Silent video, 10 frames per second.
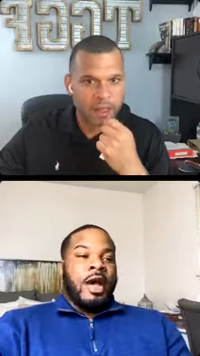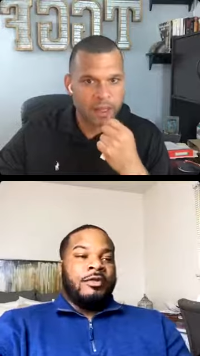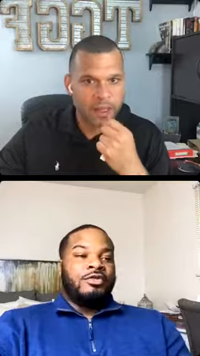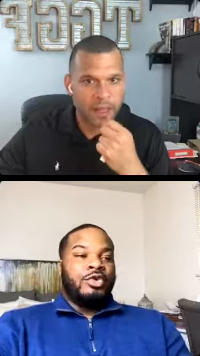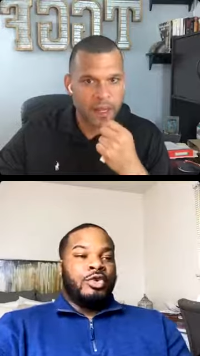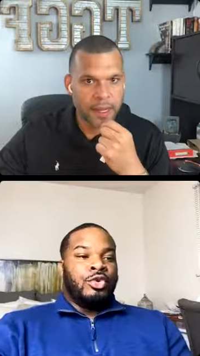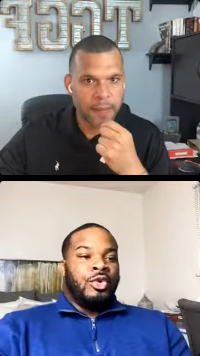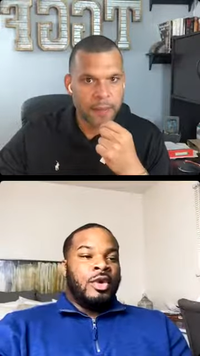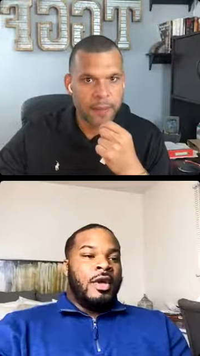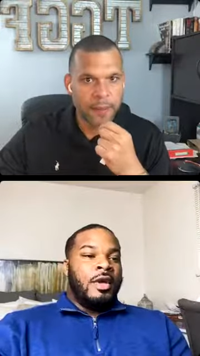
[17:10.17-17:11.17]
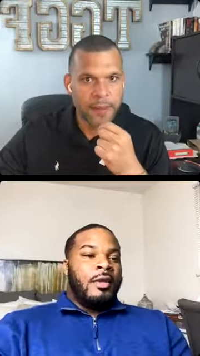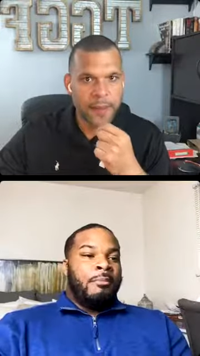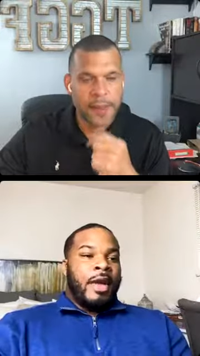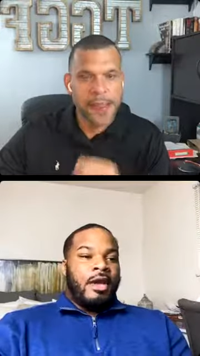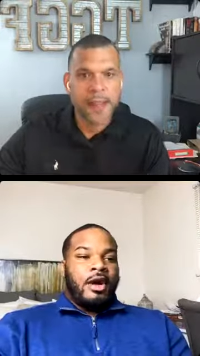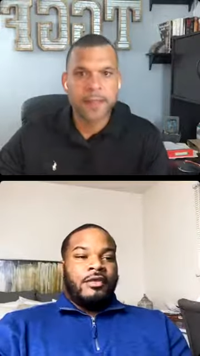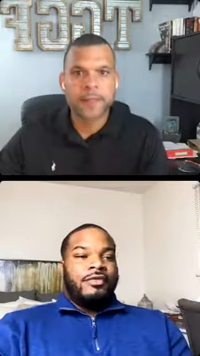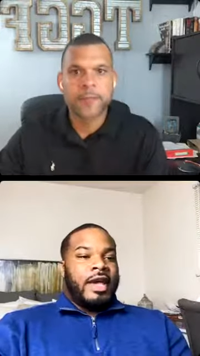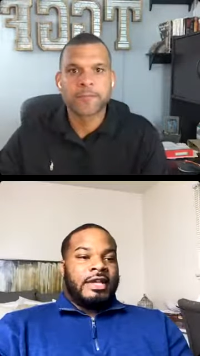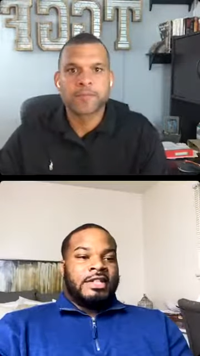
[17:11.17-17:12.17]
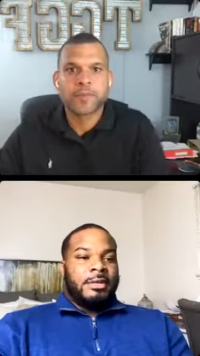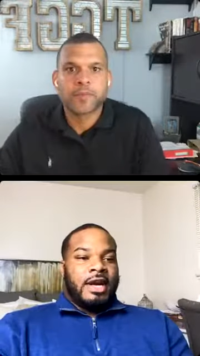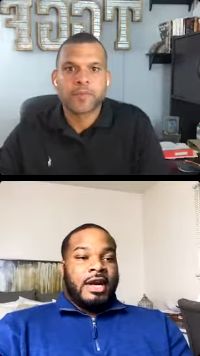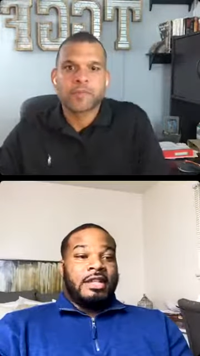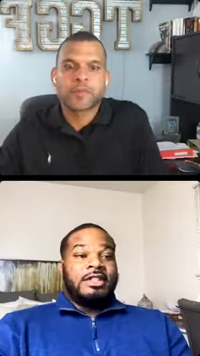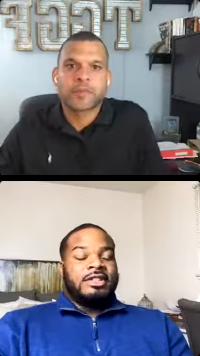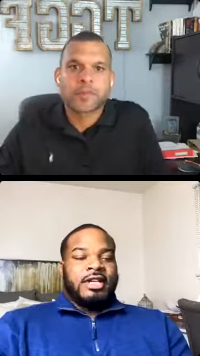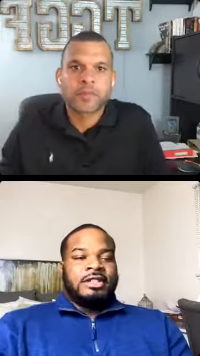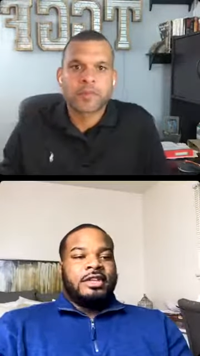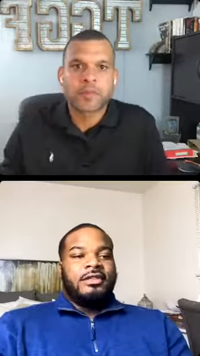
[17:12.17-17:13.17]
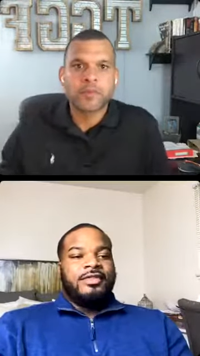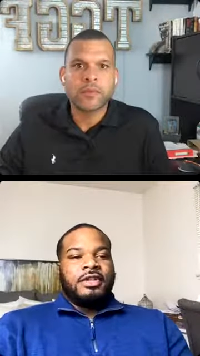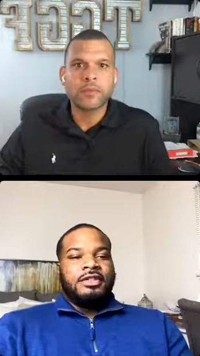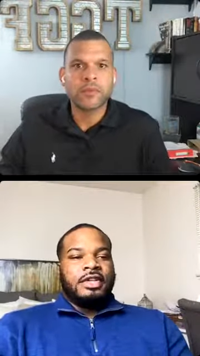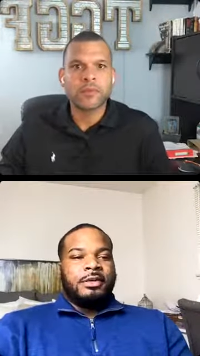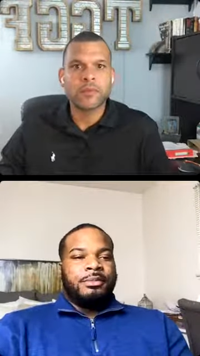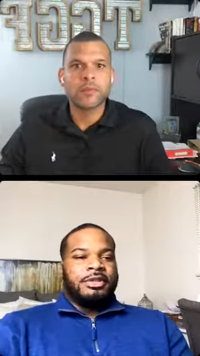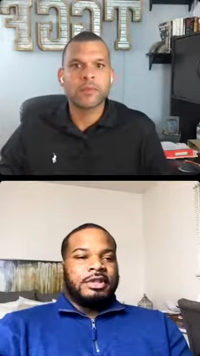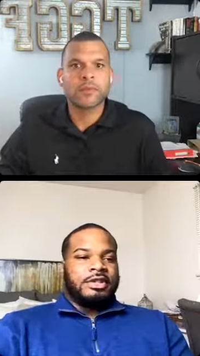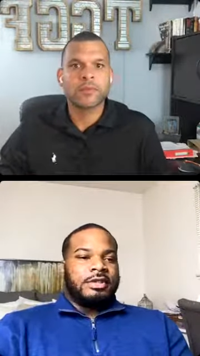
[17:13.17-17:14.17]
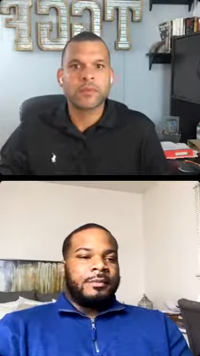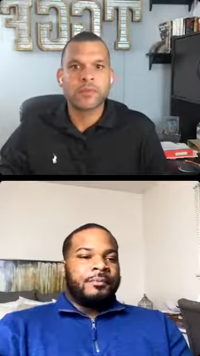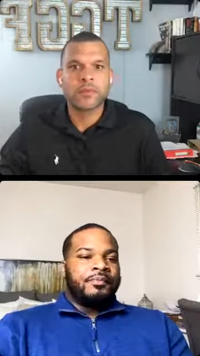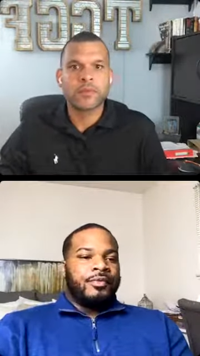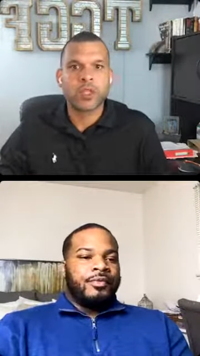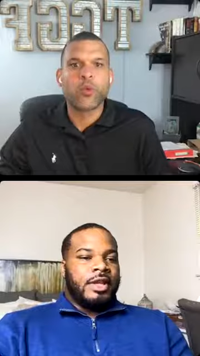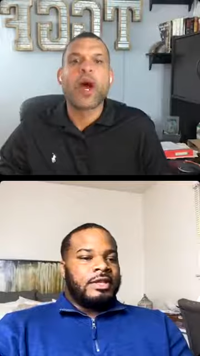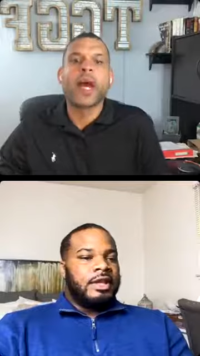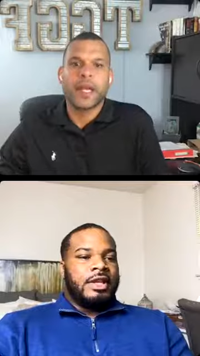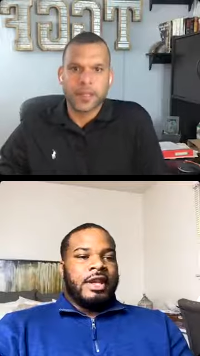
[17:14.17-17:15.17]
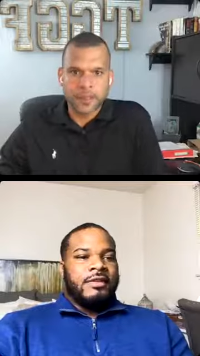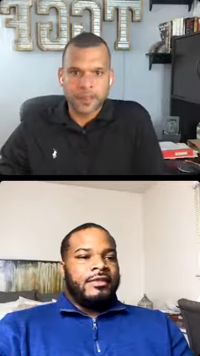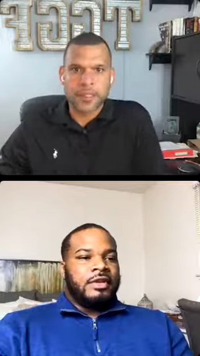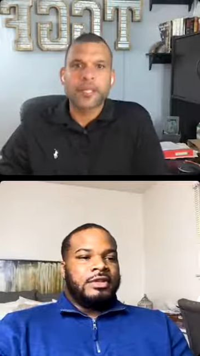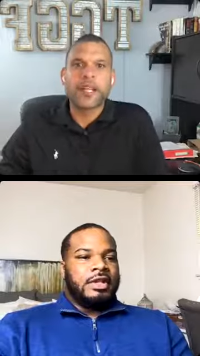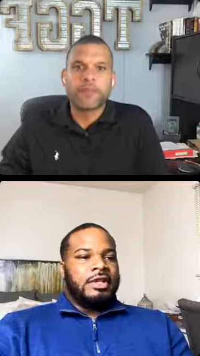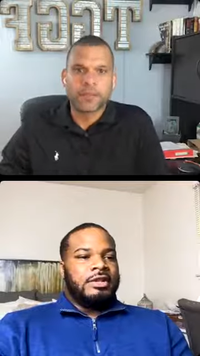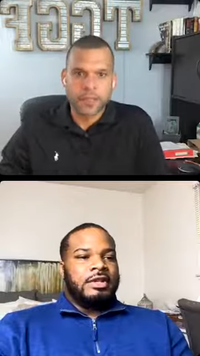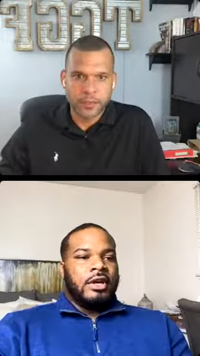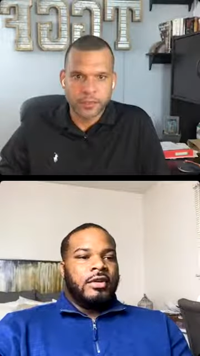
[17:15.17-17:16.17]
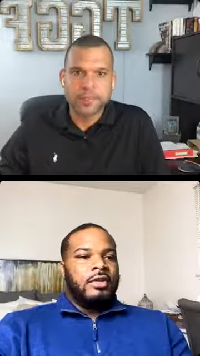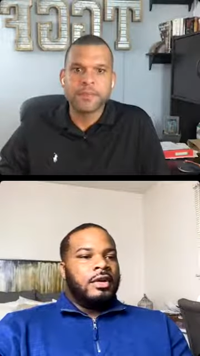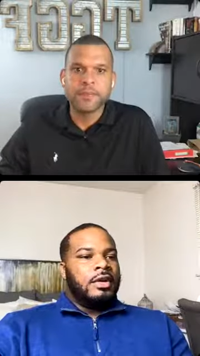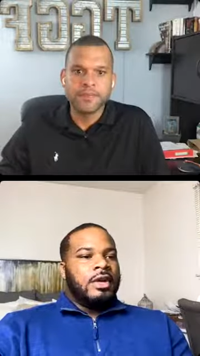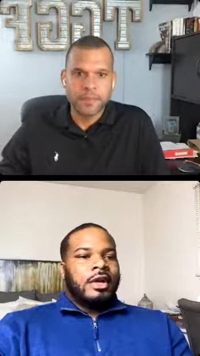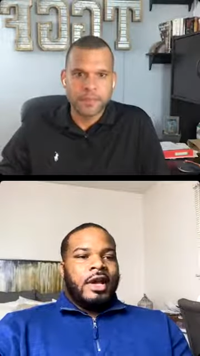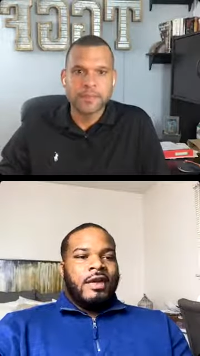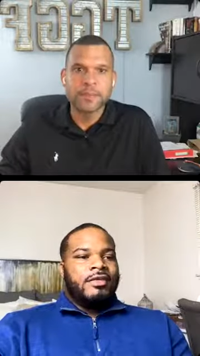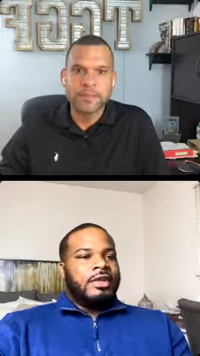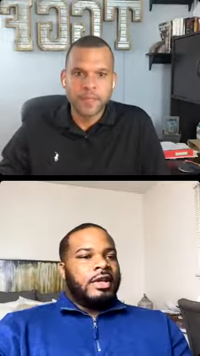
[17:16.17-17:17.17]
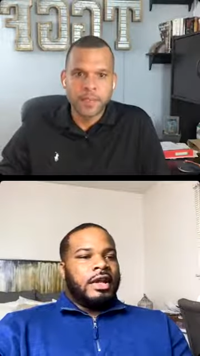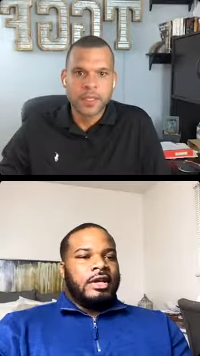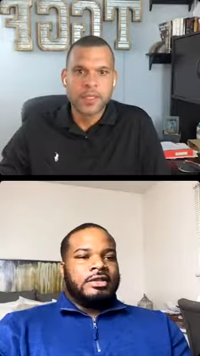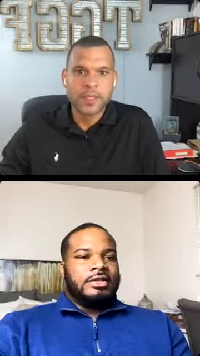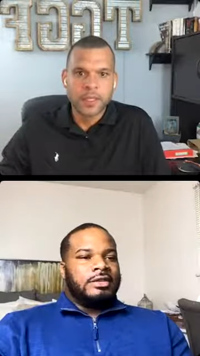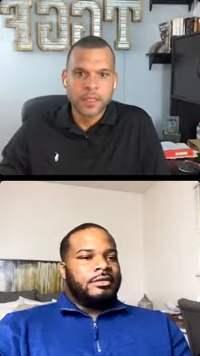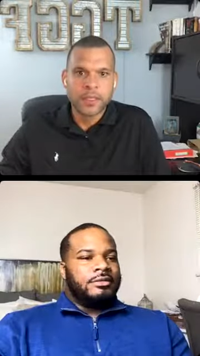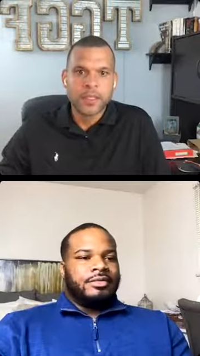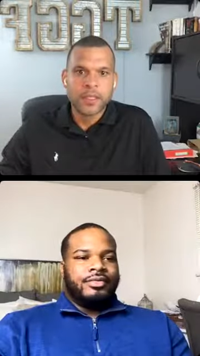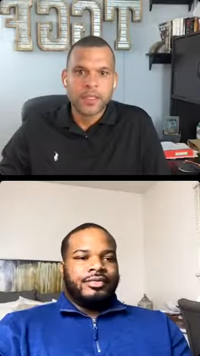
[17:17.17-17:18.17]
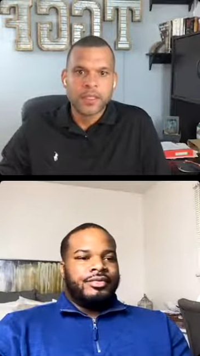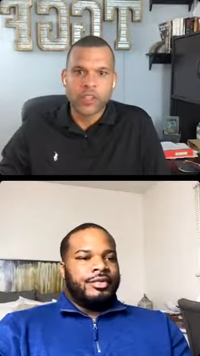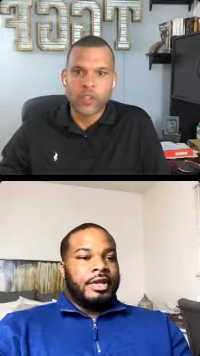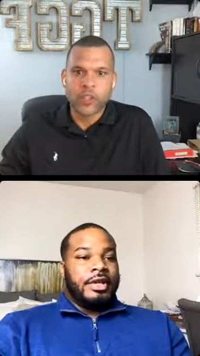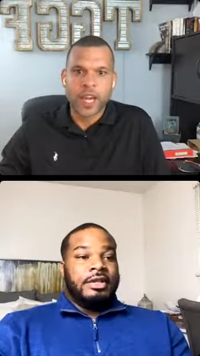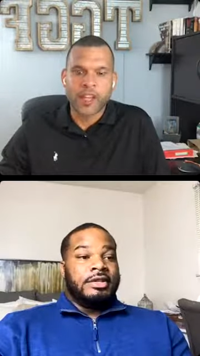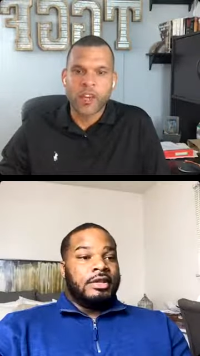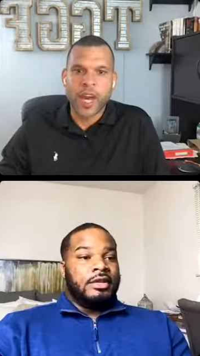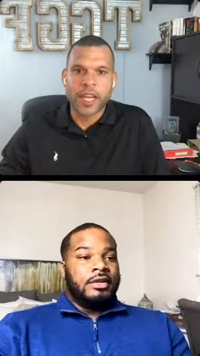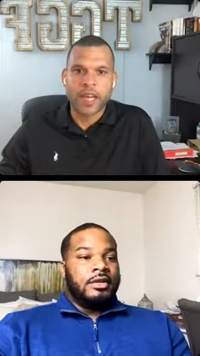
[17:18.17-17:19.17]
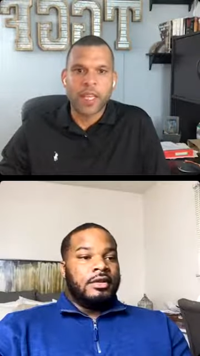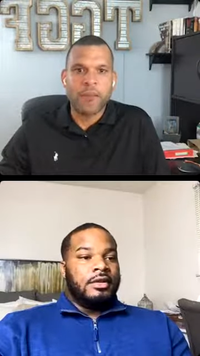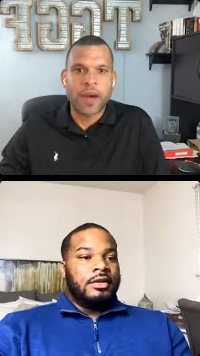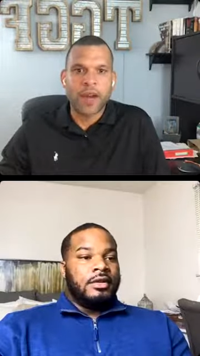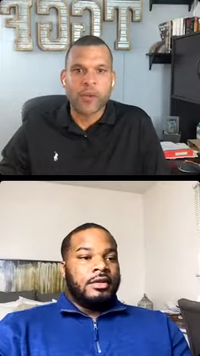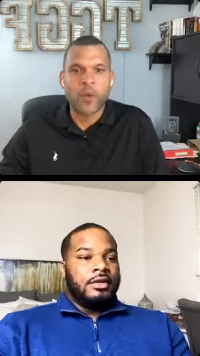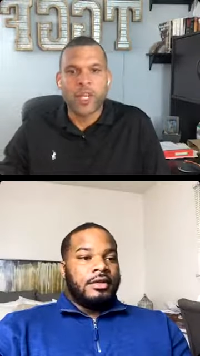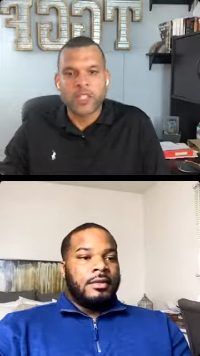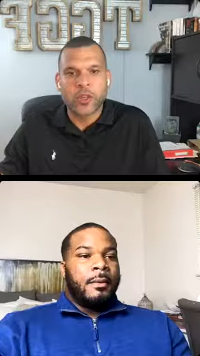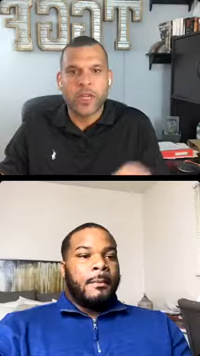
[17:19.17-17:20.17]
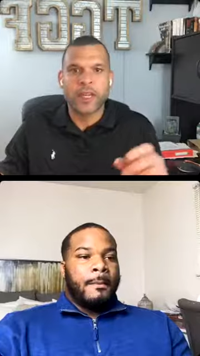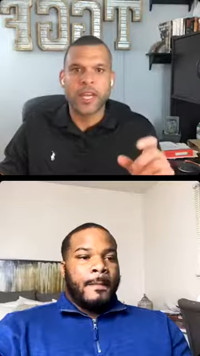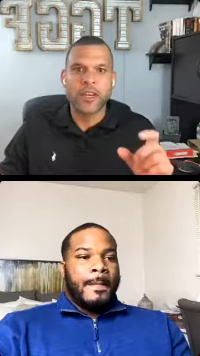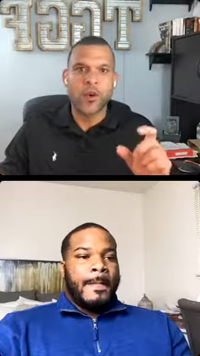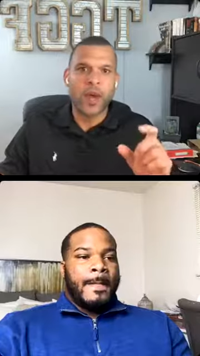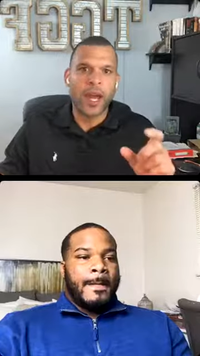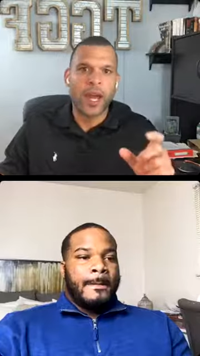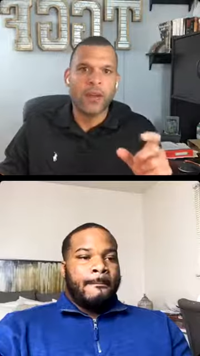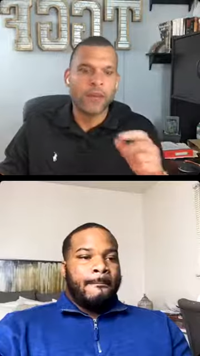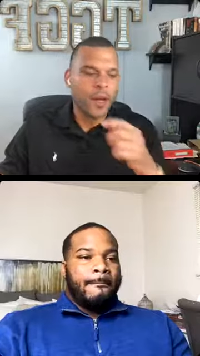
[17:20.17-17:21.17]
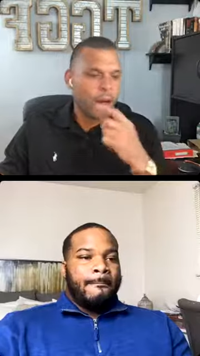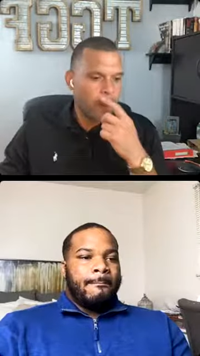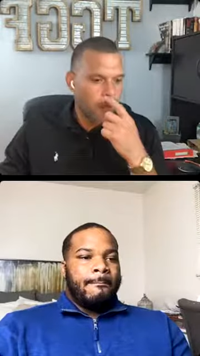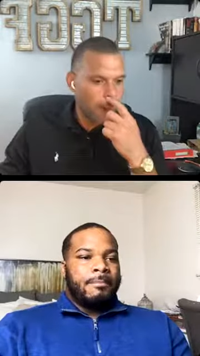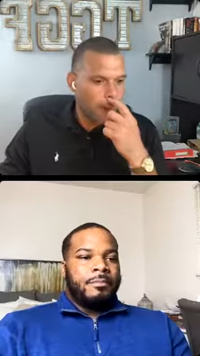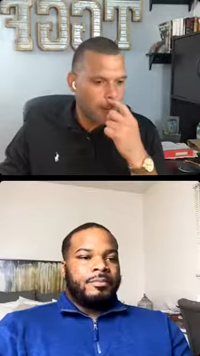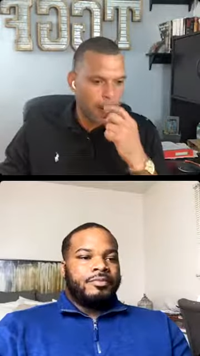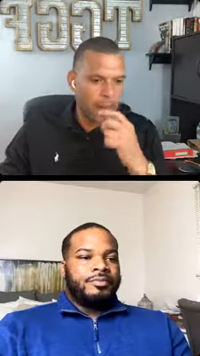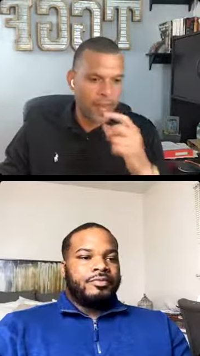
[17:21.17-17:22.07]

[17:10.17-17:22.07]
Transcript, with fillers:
Speaker 1: have to Pay off X amount of dollars because they still first lien position. They right. 1st lien.
Speaker 2: mm-hmm. mm-hmm. So you, yeah, you got to get them out of the way so that they don't have uh, uh,